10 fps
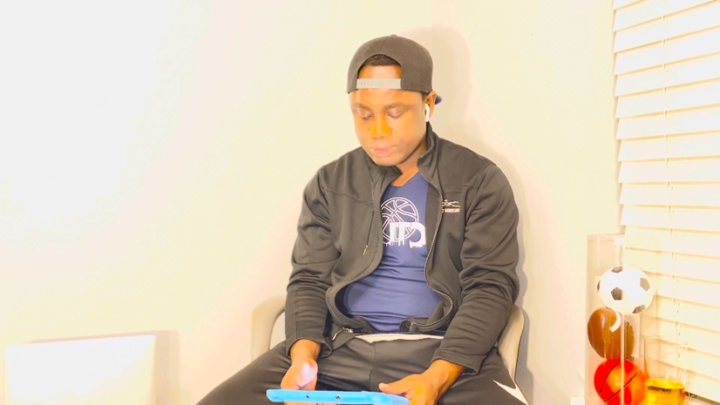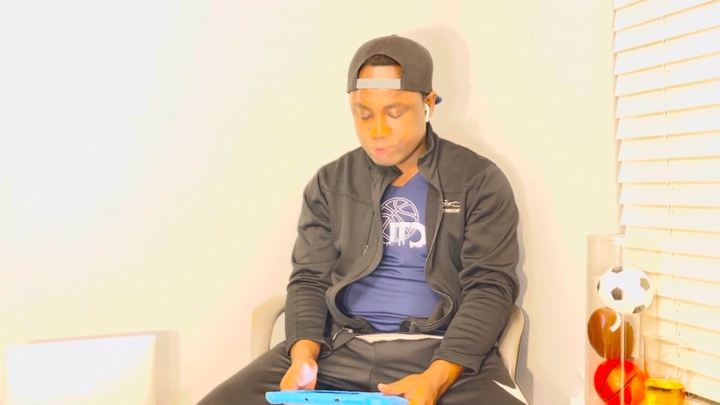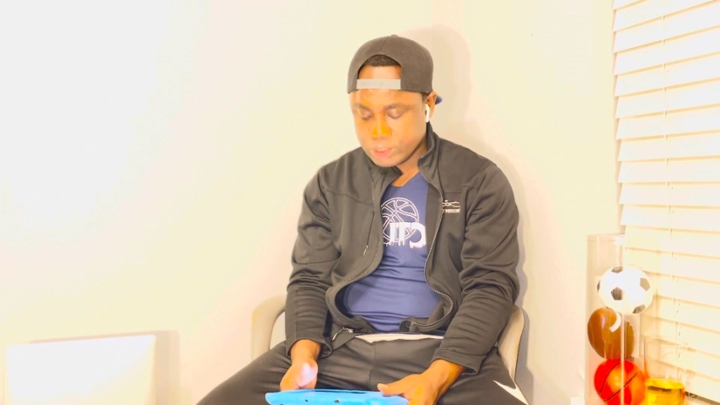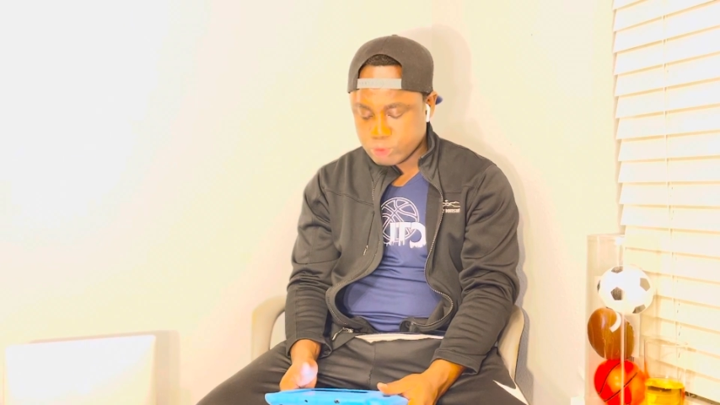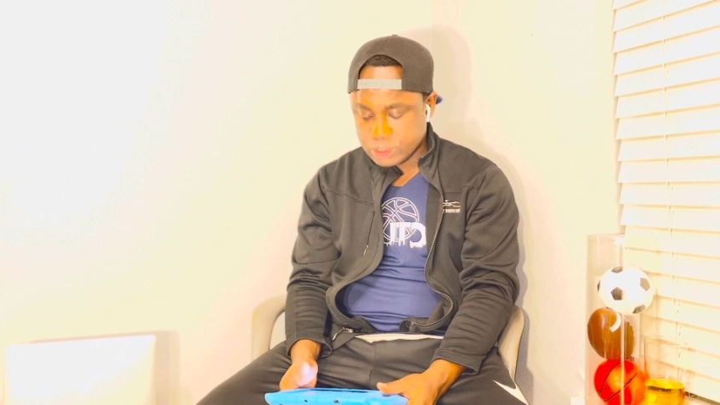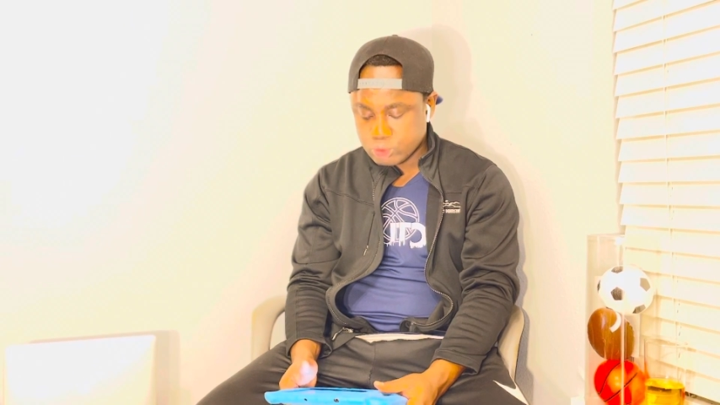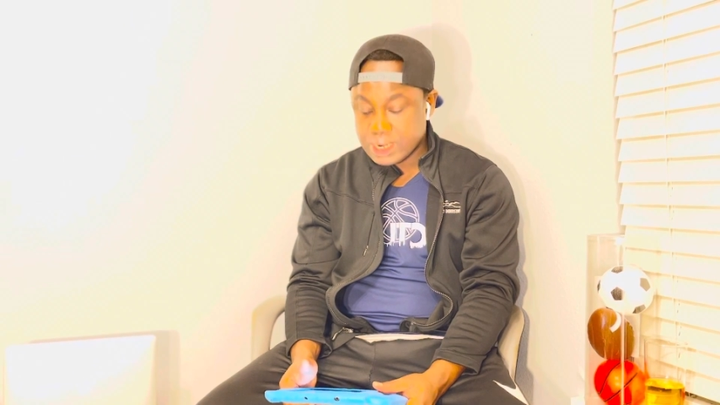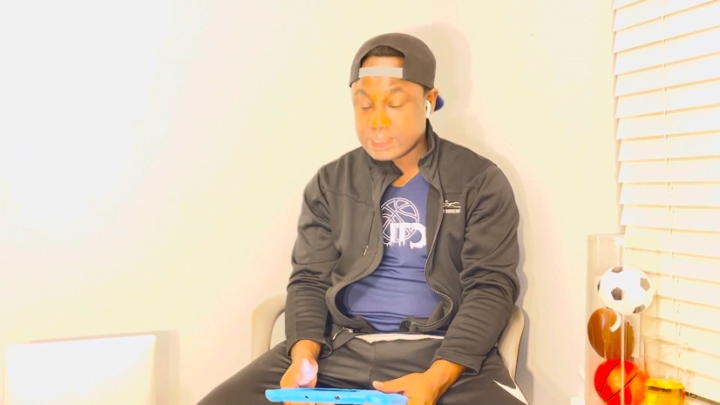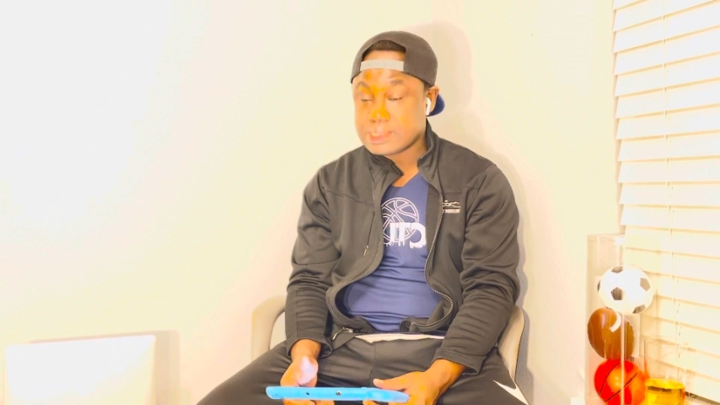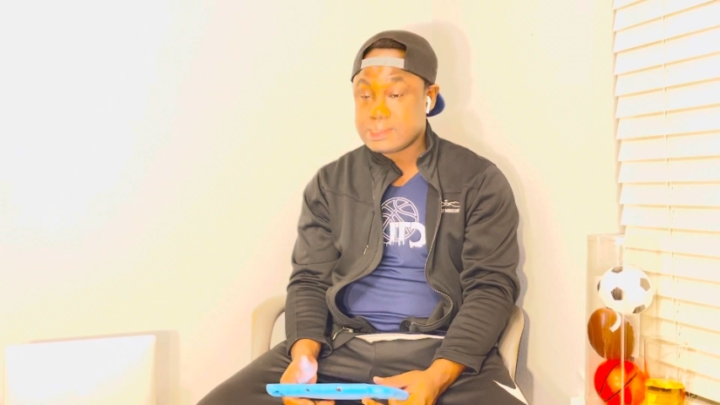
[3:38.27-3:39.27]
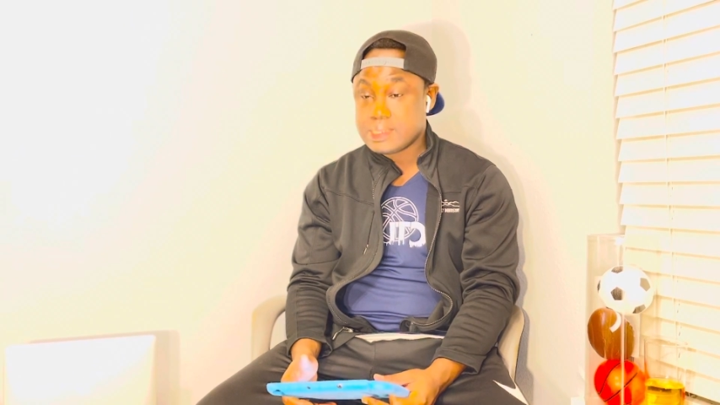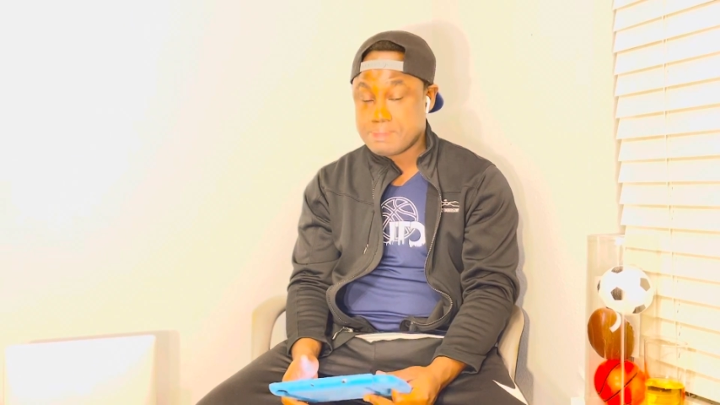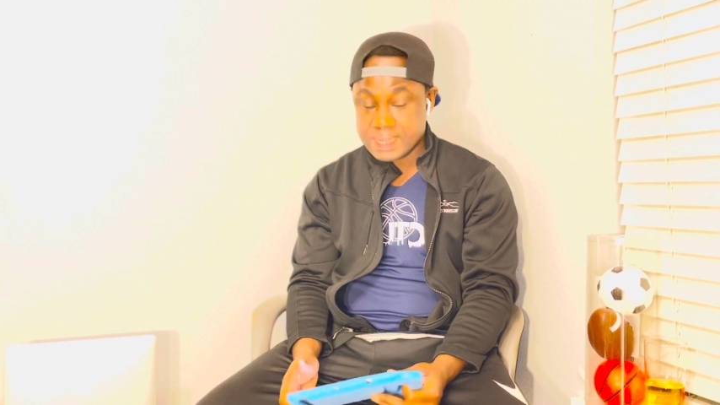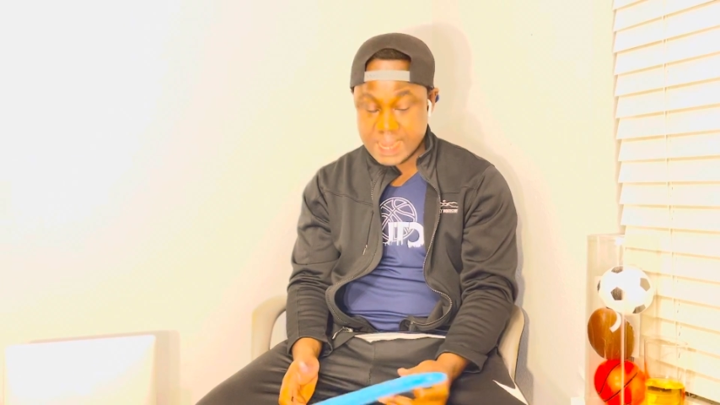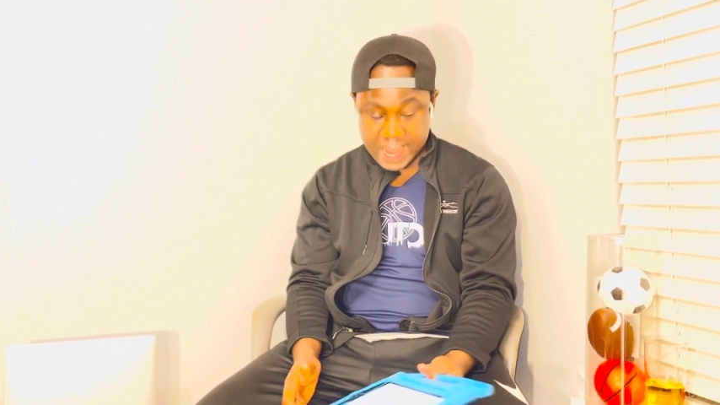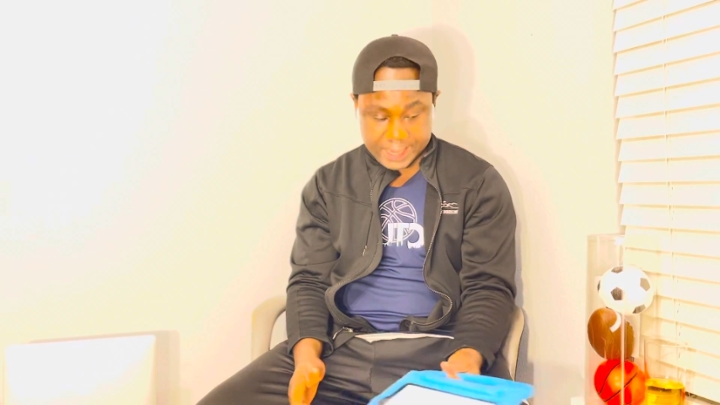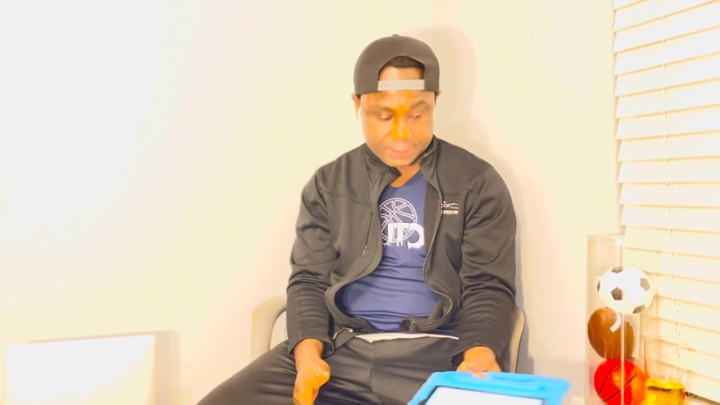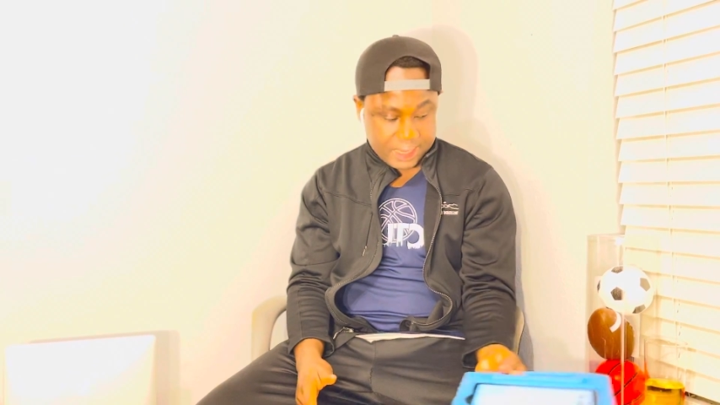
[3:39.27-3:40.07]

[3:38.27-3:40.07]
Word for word: 2022. That's the CPI.